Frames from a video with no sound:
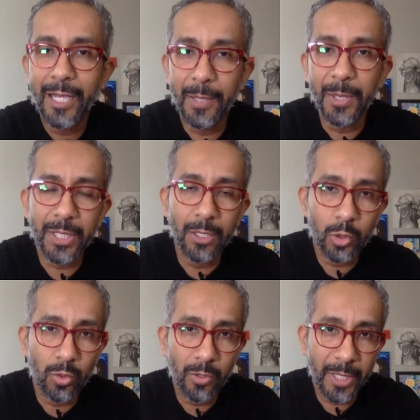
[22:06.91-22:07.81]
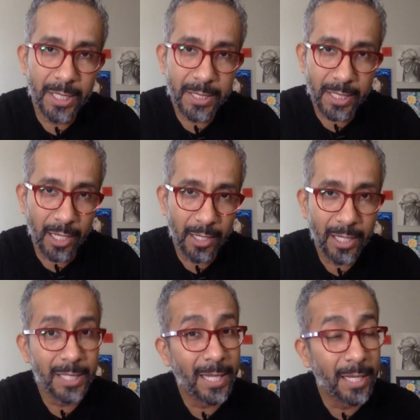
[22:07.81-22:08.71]
In the sales world, they say
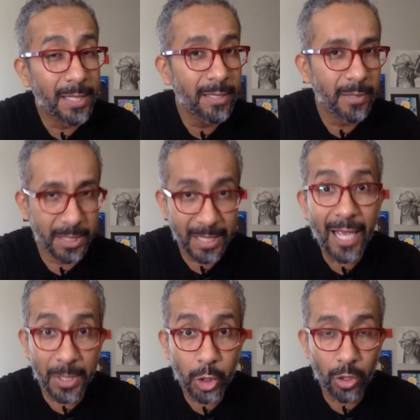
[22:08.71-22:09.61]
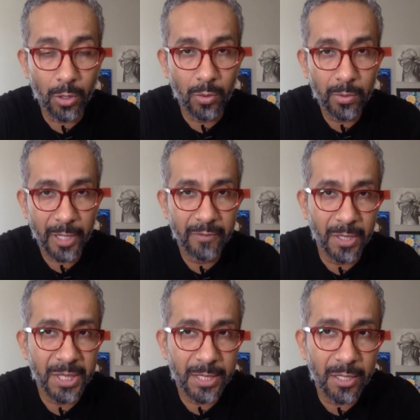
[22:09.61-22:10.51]
that the stats show, they've
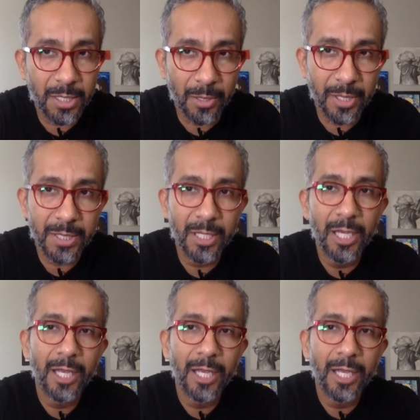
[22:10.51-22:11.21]
done studies on this,